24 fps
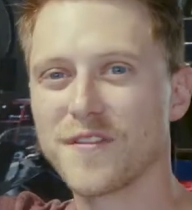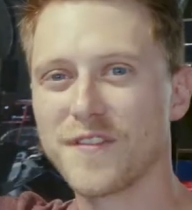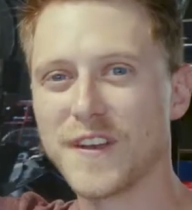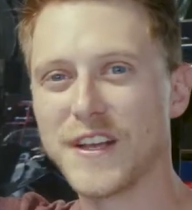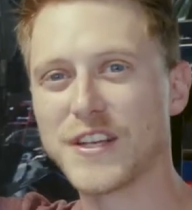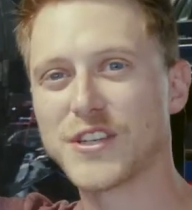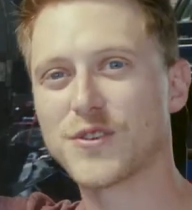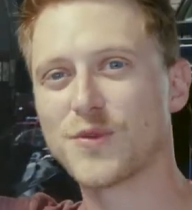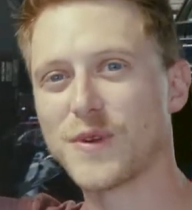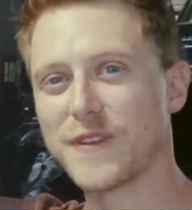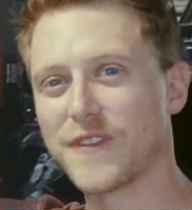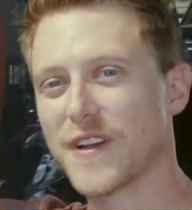
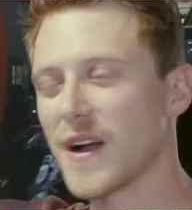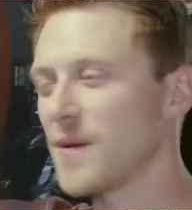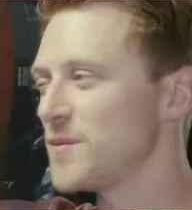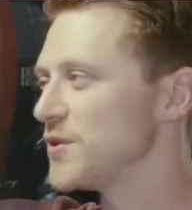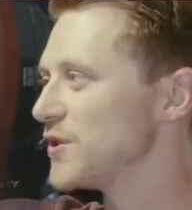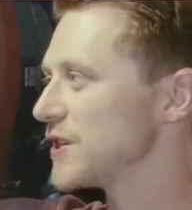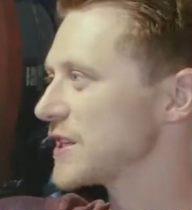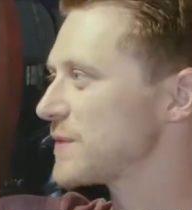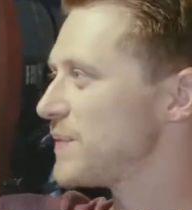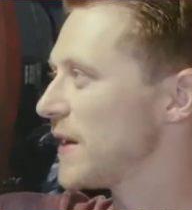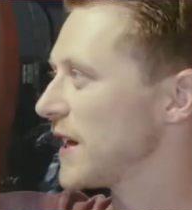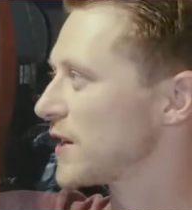feature we've come
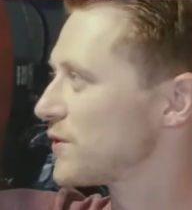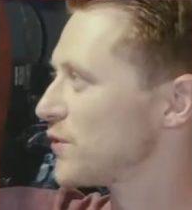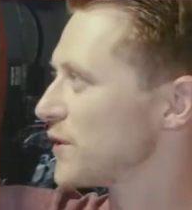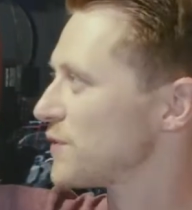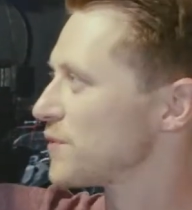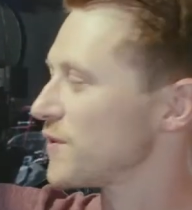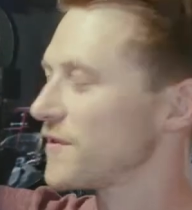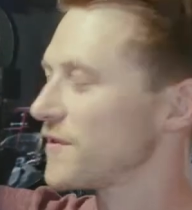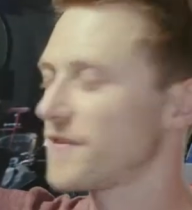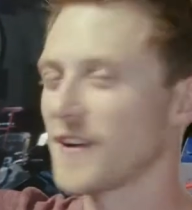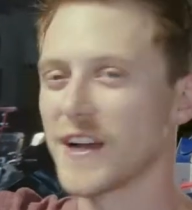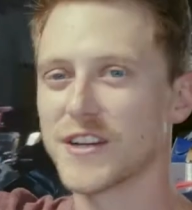to expect
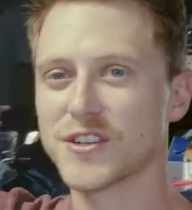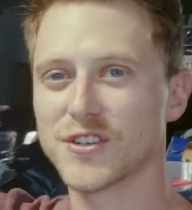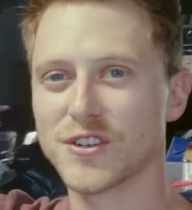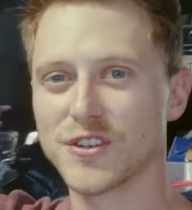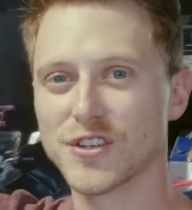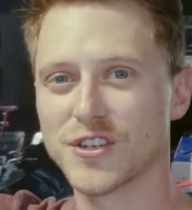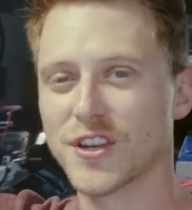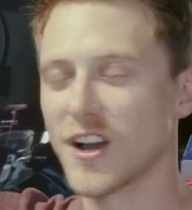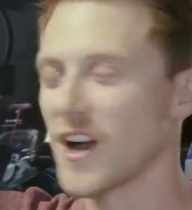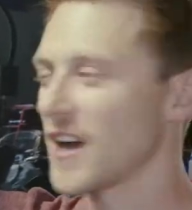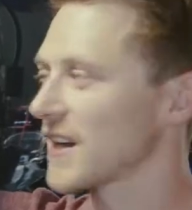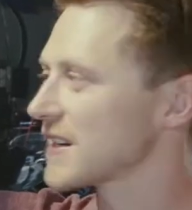with professional
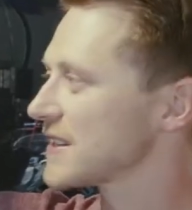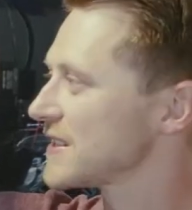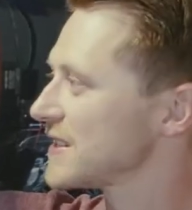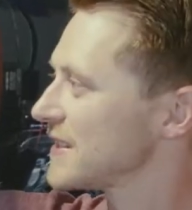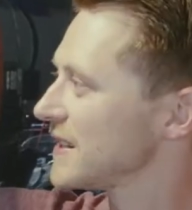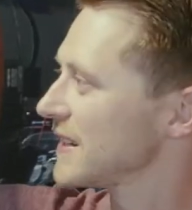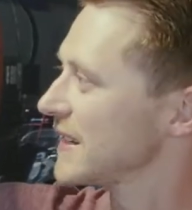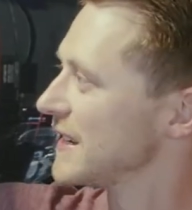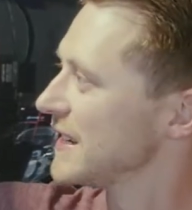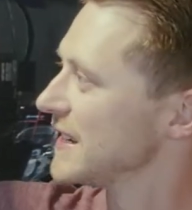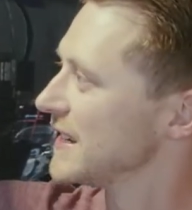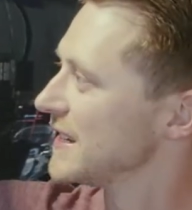shocks
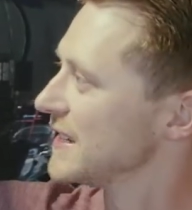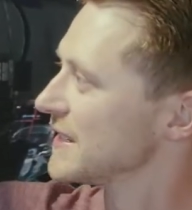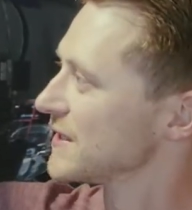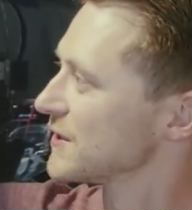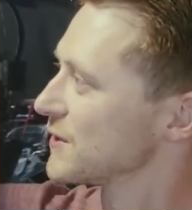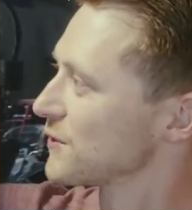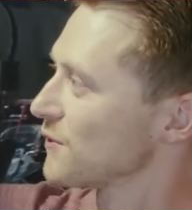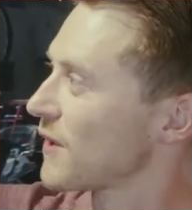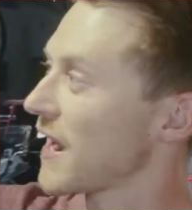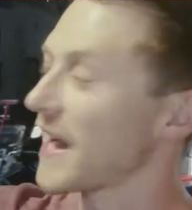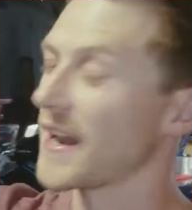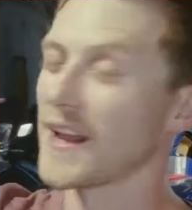is
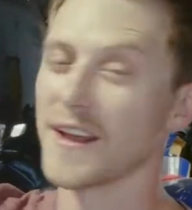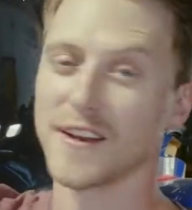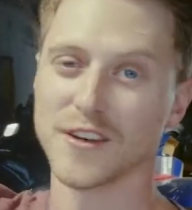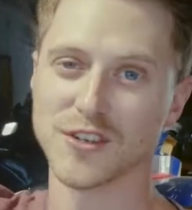the ride height